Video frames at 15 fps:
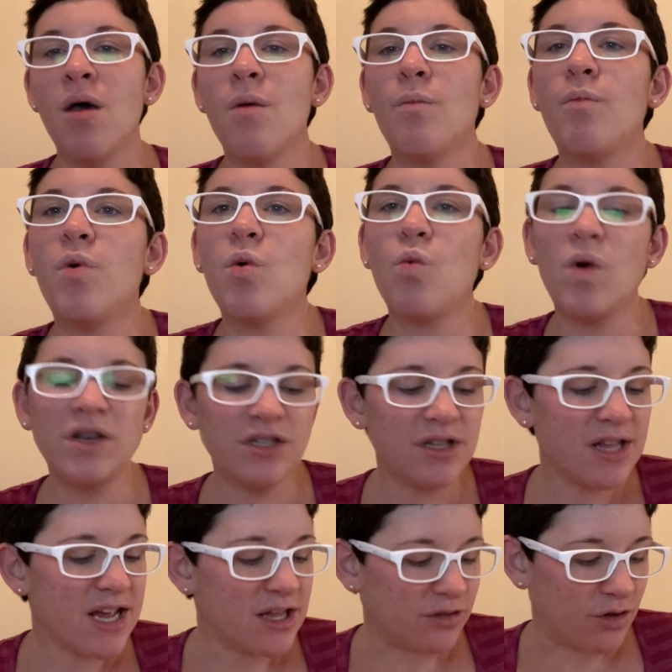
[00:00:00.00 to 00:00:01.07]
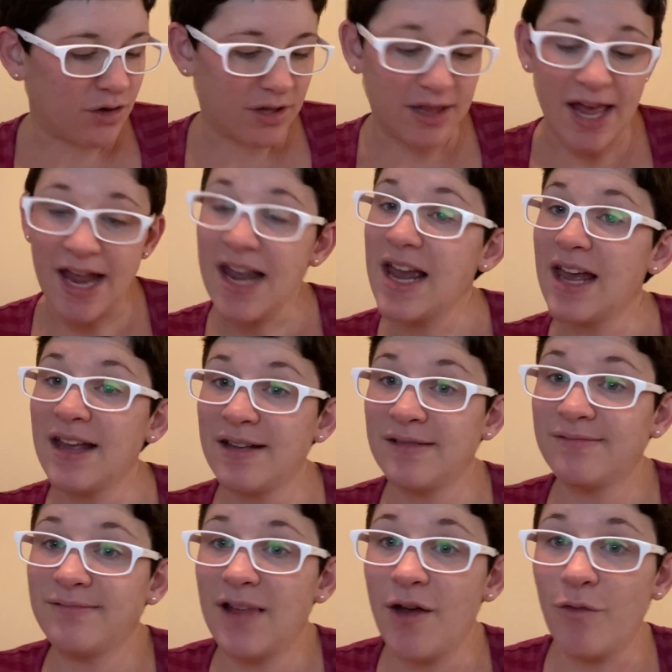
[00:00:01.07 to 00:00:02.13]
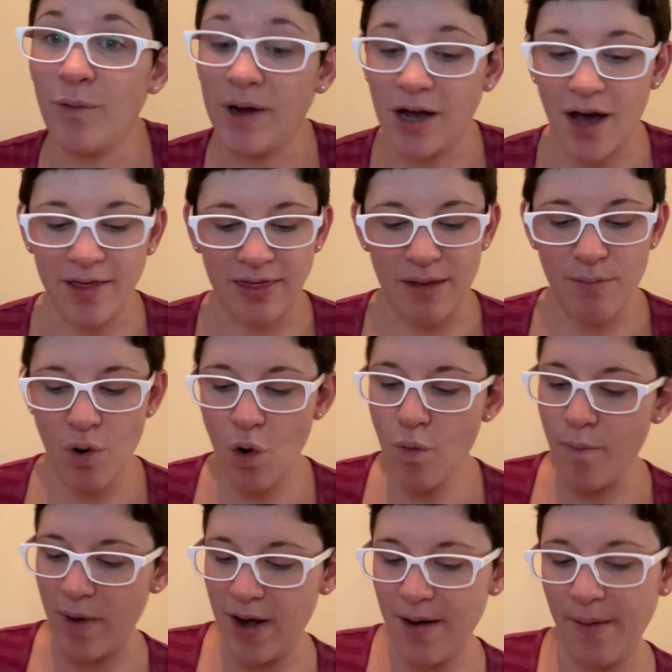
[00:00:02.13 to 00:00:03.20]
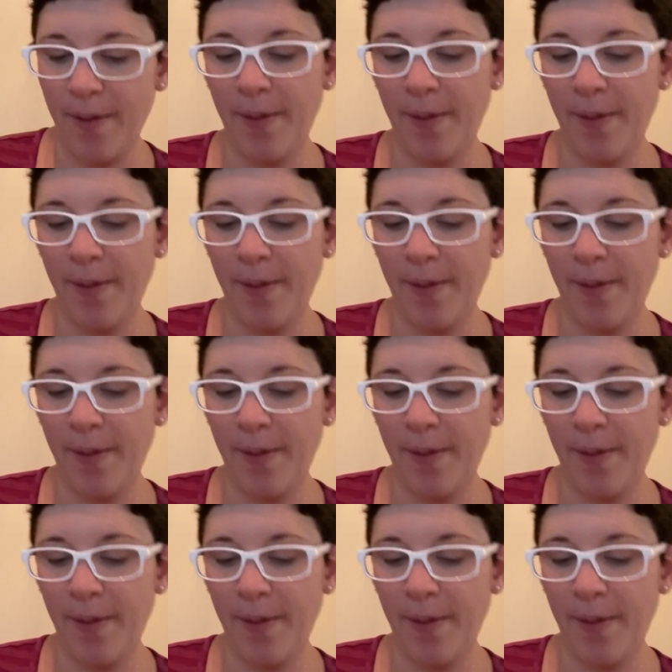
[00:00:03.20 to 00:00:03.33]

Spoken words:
But what do they look like if we cut them open?